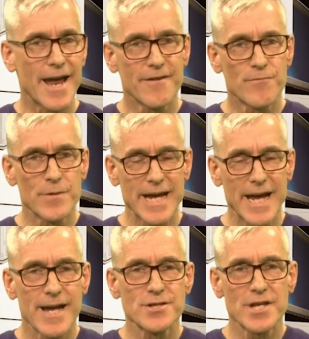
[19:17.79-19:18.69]
And if we
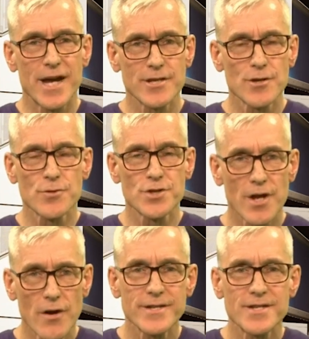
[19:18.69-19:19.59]
can tag your
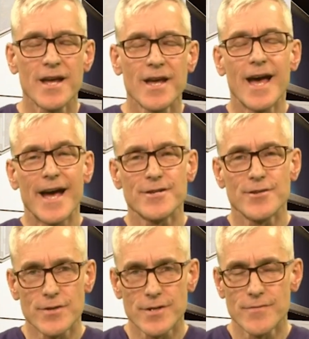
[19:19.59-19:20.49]
site
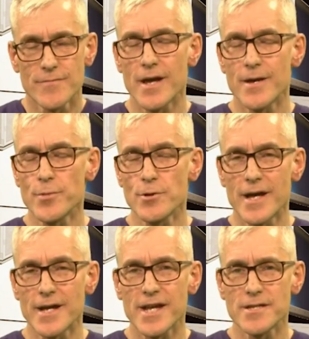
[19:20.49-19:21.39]
and you can
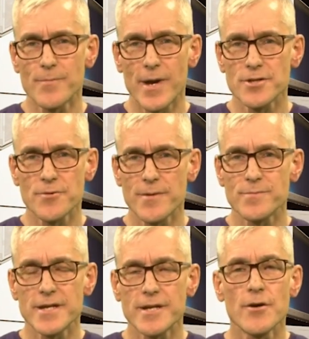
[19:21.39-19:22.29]
pull that data back to
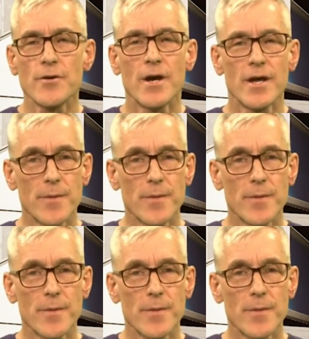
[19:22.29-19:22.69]
Apteco,